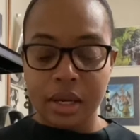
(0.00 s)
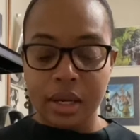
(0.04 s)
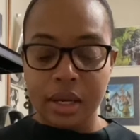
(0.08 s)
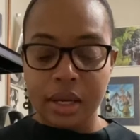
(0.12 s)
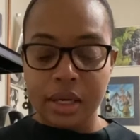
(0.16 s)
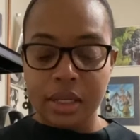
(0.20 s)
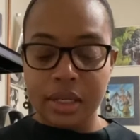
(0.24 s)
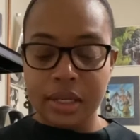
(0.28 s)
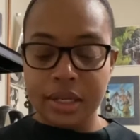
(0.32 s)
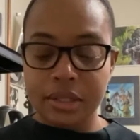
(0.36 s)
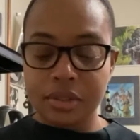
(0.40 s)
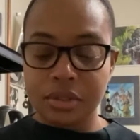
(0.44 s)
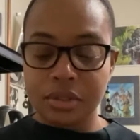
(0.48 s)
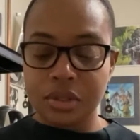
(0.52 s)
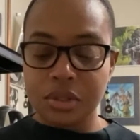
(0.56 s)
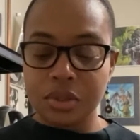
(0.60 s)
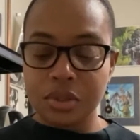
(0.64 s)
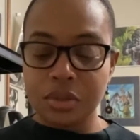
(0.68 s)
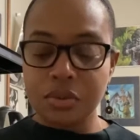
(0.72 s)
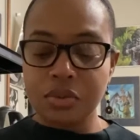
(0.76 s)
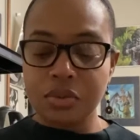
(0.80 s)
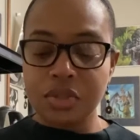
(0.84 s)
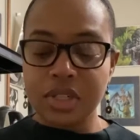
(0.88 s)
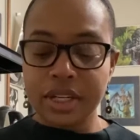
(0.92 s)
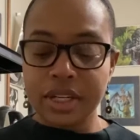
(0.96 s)
Yet
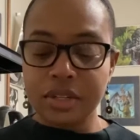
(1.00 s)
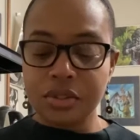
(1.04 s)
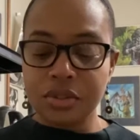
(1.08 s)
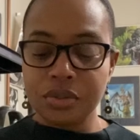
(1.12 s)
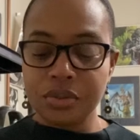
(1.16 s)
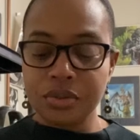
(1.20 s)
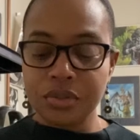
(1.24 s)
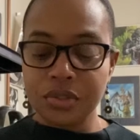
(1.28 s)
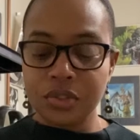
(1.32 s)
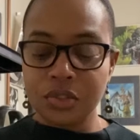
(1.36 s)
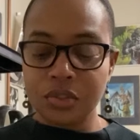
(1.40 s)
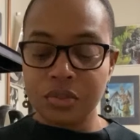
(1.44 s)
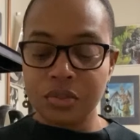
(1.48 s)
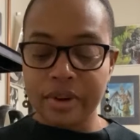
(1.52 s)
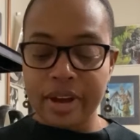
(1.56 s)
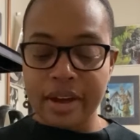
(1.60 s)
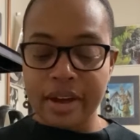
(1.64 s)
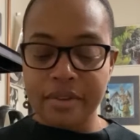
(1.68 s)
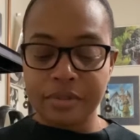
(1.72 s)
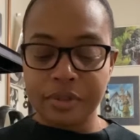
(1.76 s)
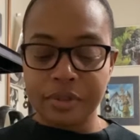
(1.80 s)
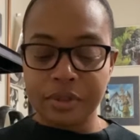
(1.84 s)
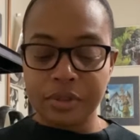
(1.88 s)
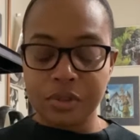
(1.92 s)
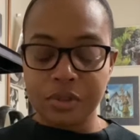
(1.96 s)
2 dangerous
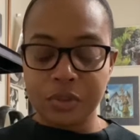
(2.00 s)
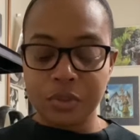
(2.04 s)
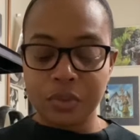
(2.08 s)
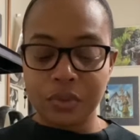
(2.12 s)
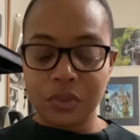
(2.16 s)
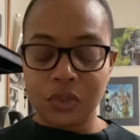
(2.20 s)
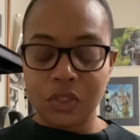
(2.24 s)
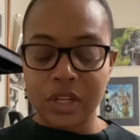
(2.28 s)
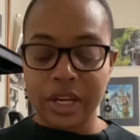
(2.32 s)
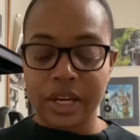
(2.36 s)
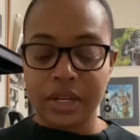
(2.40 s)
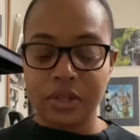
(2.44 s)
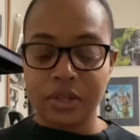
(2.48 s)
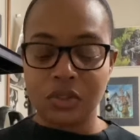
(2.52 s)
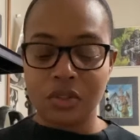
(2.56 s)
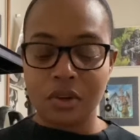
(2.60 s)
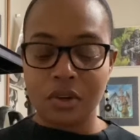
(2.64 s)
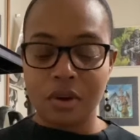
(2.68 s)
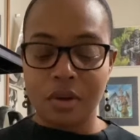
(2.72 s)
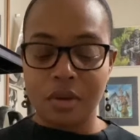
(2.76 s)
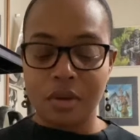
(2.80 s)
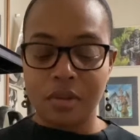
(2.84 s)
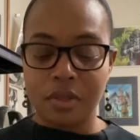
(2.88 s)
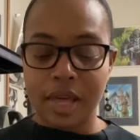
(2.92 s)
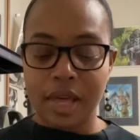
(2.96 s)
travelers will change
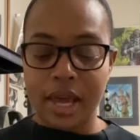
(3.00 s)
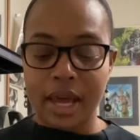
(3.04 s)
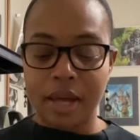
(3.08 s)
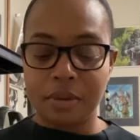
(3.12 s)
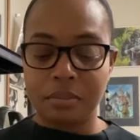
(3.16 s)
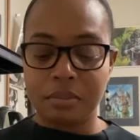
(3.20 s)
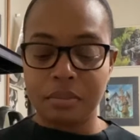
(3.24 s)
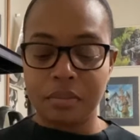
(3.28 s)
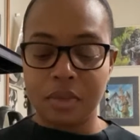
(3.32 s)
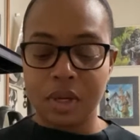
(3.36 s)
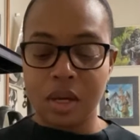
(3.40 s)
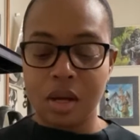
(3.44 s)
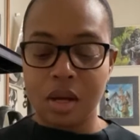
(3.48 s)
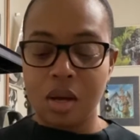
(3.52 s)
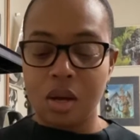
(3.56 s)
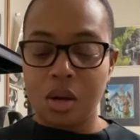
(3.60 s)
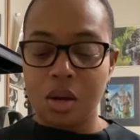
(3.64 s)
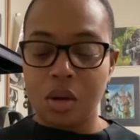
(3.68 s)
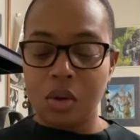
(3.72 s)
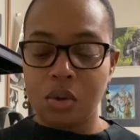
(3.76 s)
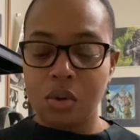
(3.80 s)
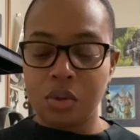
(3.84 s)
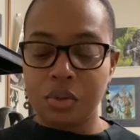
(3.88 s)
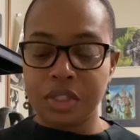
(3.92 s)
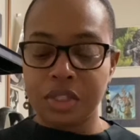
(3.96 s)
all that,
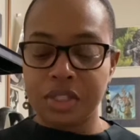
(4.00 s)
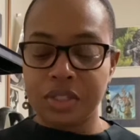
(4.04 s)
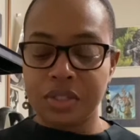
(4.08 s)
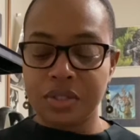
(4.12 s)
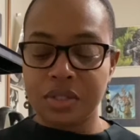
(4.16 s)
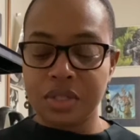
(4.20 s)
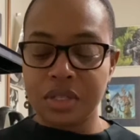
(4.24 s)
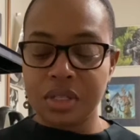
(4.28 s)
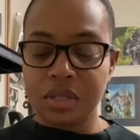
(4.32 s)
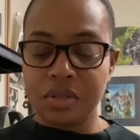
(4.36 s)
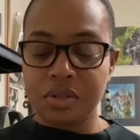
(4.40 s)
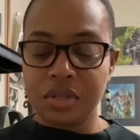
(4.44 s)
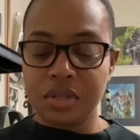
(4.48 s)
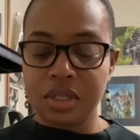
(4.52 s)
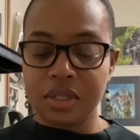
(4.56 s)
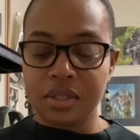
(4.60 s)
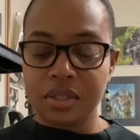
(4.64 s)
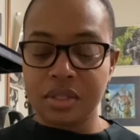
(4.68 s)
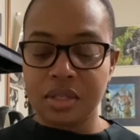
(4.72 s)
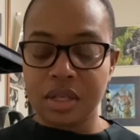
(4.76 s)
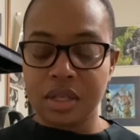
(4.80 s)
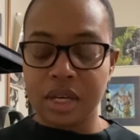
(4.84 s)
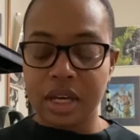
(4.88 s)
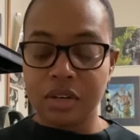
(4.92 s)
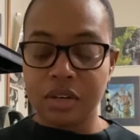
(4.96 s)
holding
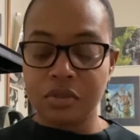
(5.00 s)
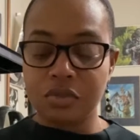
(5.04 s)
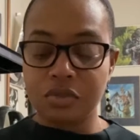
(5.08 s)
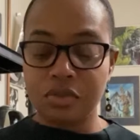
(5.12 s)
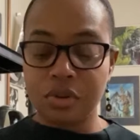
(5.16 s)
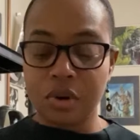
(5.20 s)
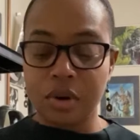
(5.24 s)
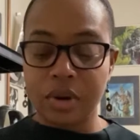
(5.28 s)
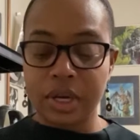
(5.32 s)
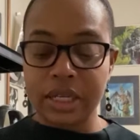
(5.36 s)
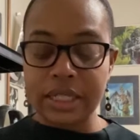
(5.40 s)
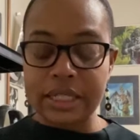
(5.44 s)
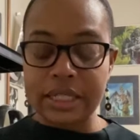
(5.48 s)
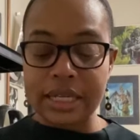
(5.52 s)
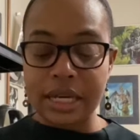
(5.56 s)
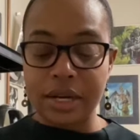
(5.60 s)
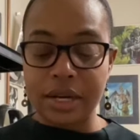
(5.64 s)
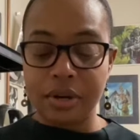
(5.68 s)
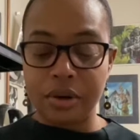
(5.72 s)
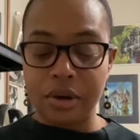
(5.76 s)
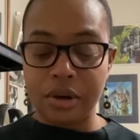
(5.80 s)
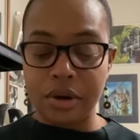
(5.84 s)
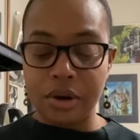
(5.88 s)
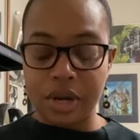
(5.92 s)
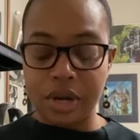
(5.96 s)
secrets and drawing
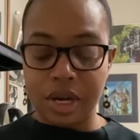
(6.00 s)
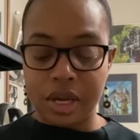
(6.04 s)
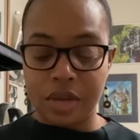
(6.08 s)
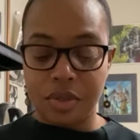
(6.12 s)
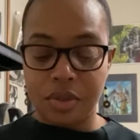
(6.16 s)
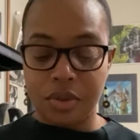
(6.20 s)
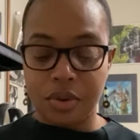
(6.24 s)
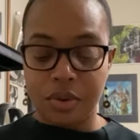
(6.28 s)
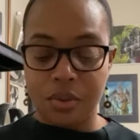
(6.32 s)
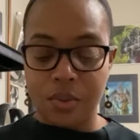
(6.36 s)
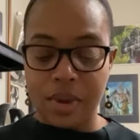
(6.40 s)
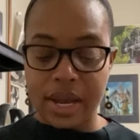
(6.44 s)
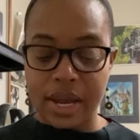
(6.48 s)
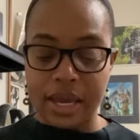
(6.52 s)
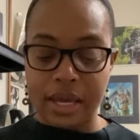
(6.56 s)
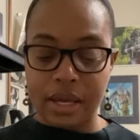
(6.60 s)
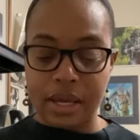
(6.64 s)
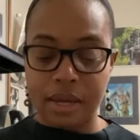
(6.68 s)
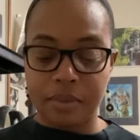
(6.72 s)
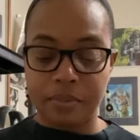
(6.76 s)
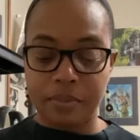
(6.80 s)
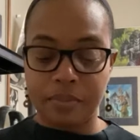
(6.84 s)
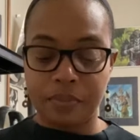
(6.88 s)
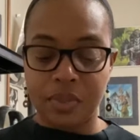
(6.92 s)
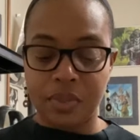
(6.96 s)
terror in their wake.